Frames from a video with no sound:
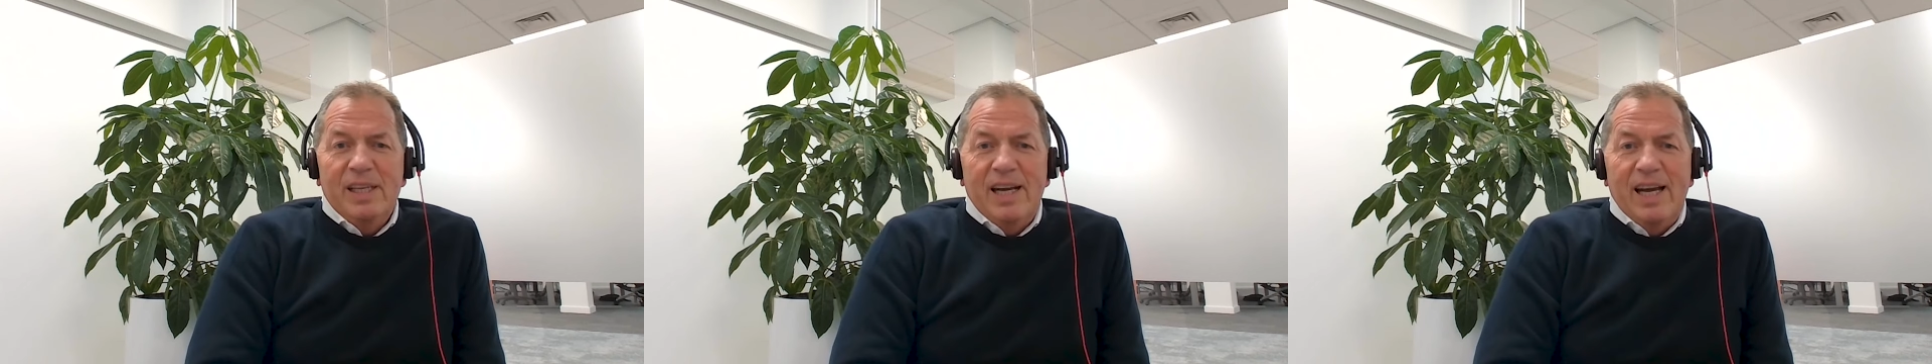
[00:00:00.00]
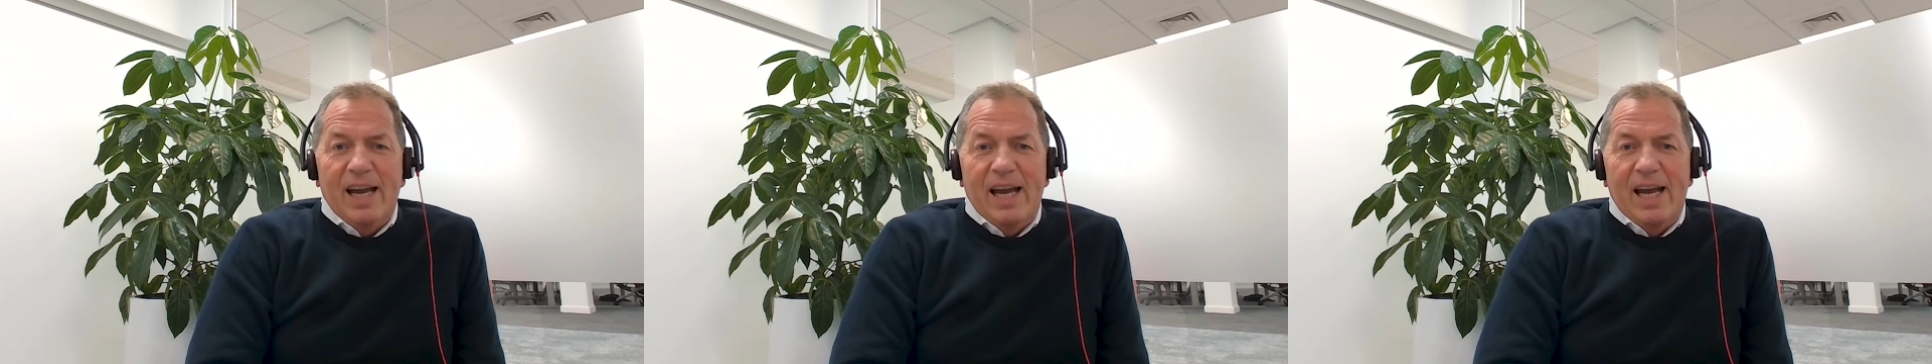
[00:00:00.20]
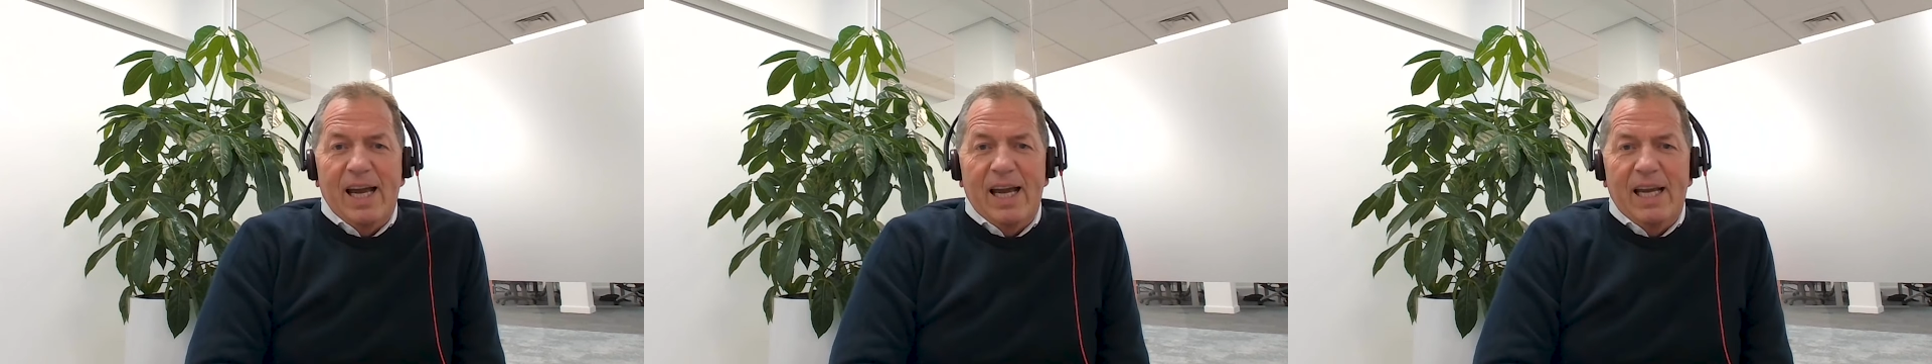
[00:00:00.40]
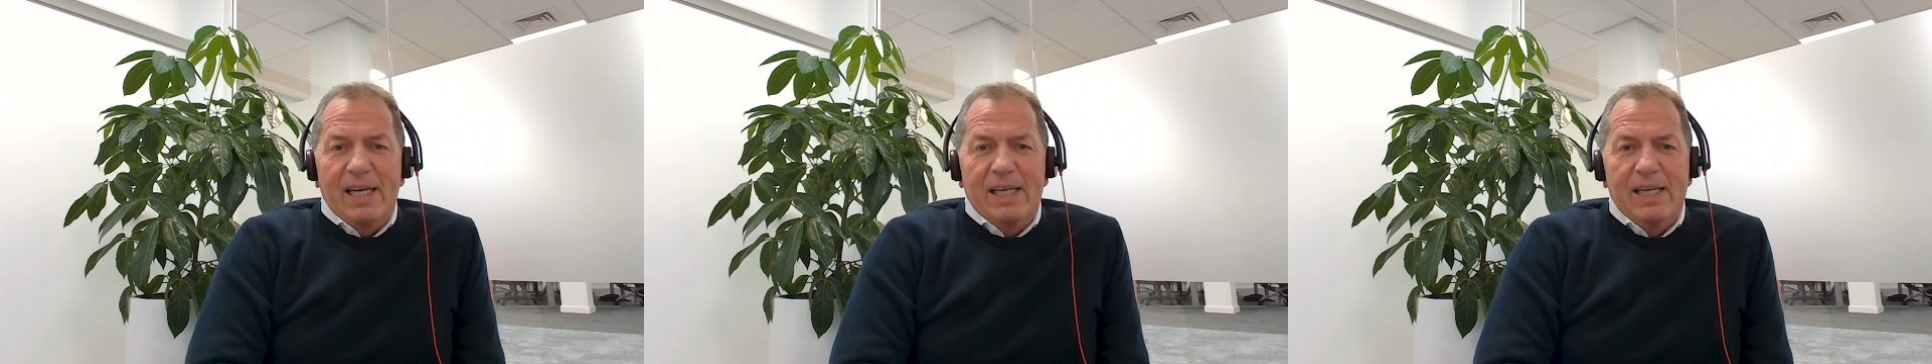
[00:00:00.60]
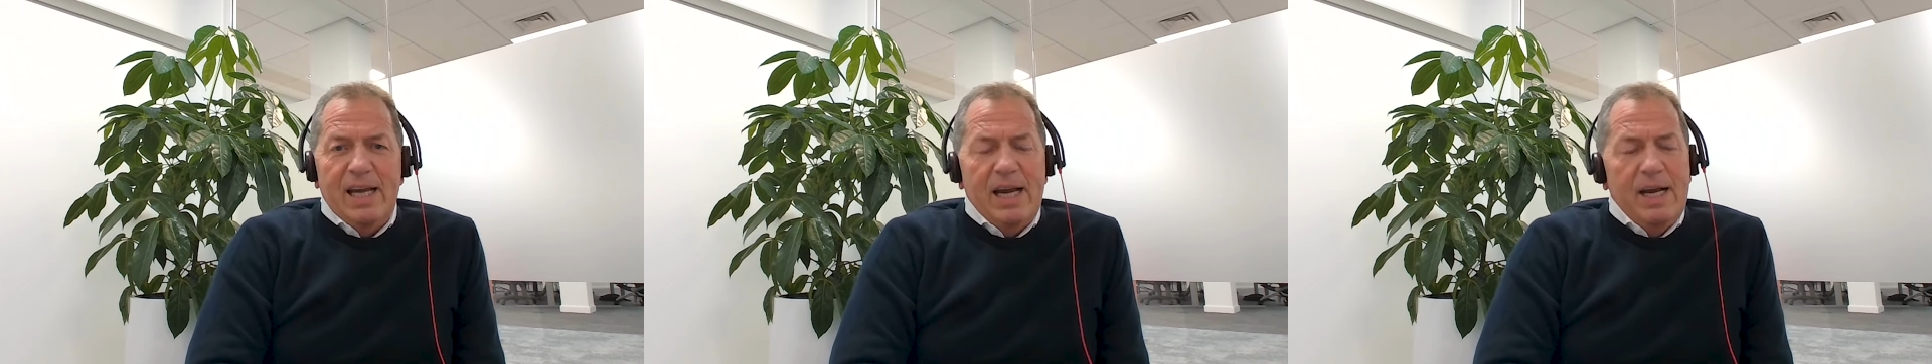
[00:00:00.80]

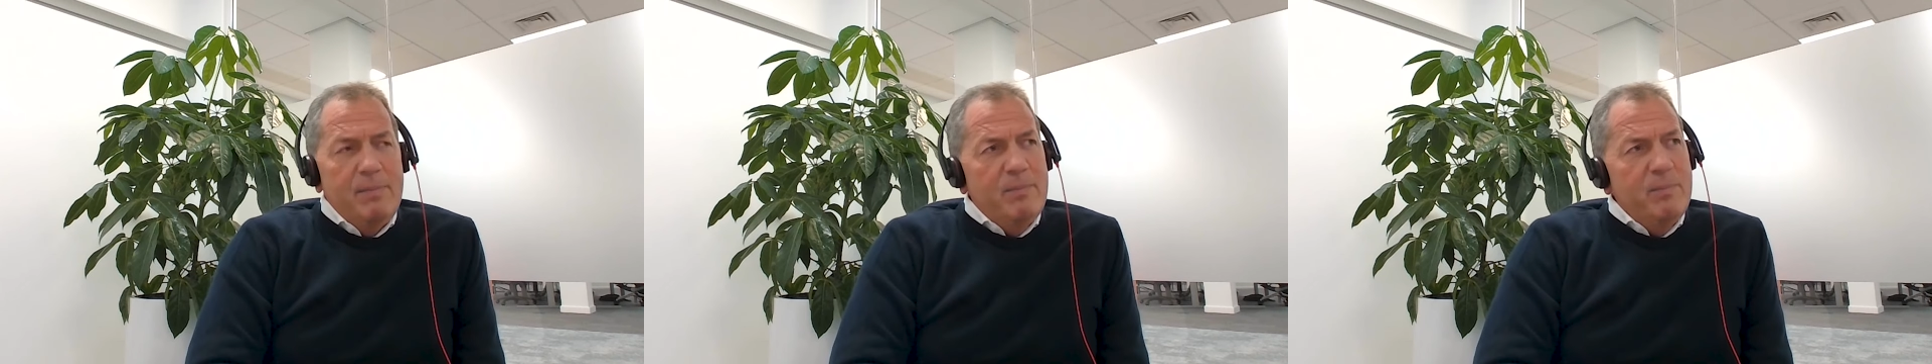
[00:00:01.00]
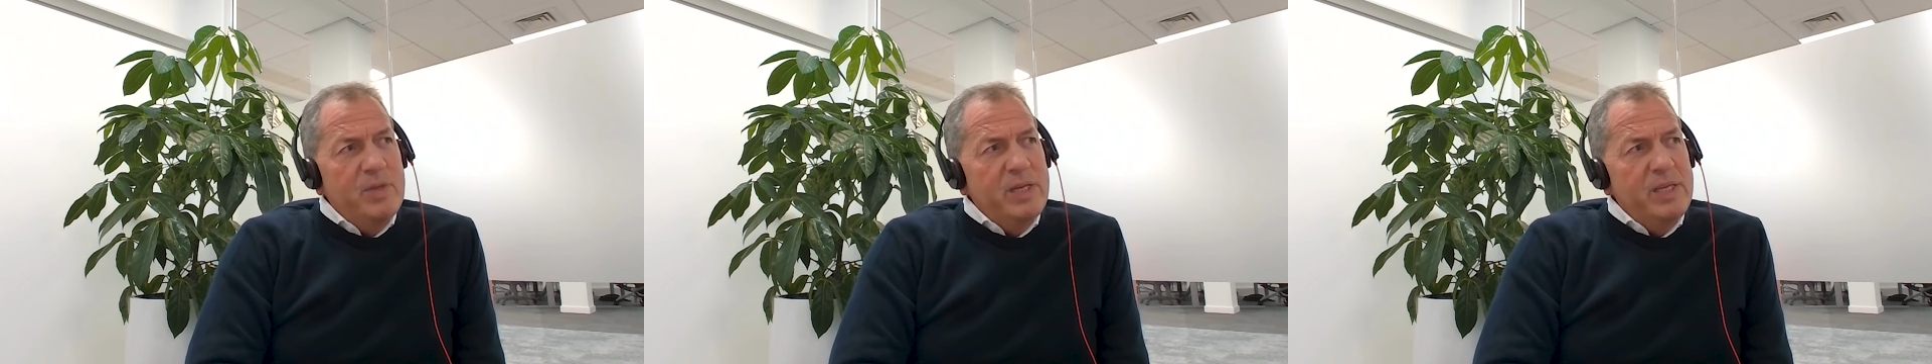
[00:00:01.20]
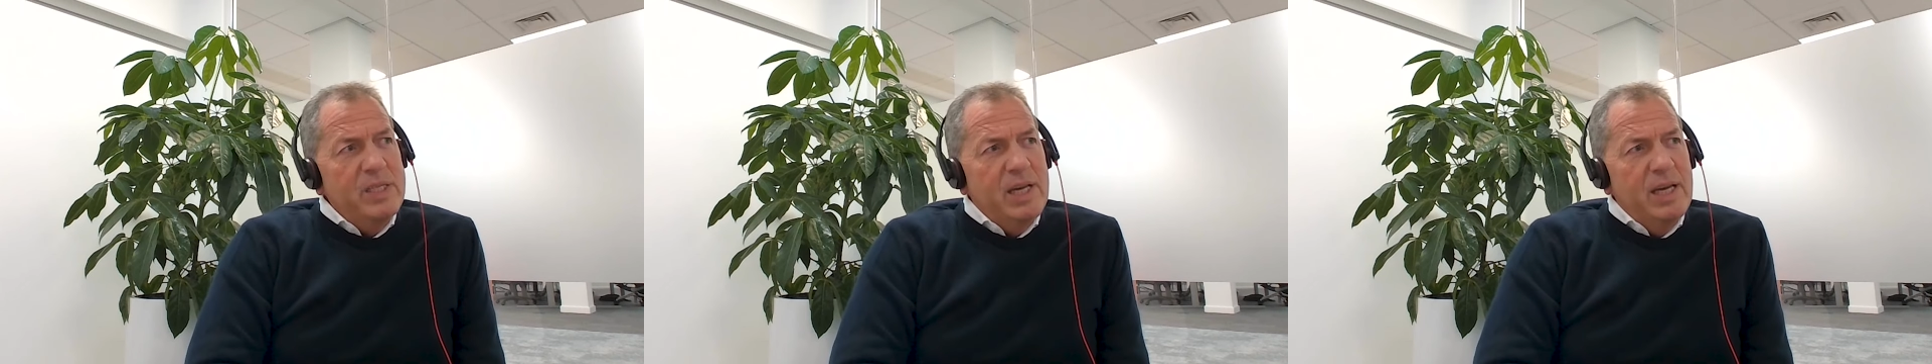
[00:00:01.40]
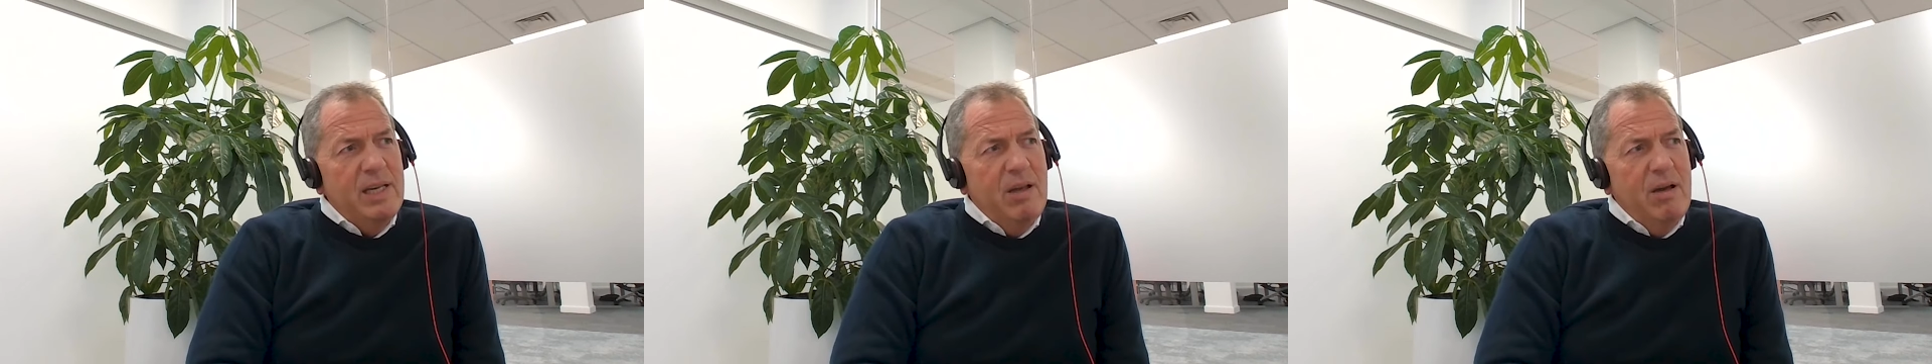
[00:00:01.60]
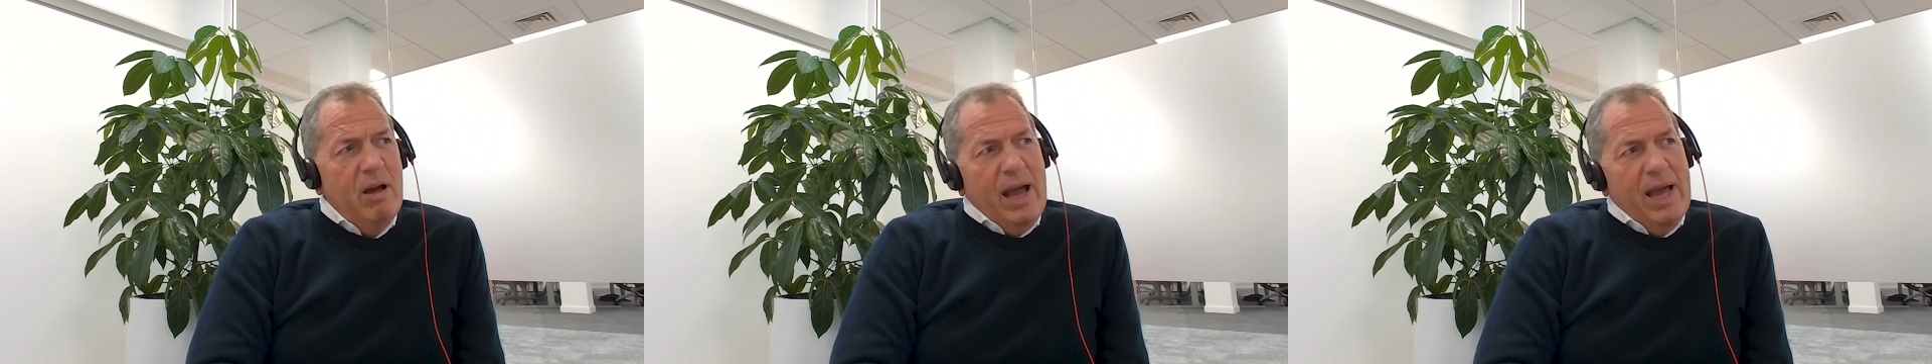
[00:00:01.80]
and um, he said, "Look,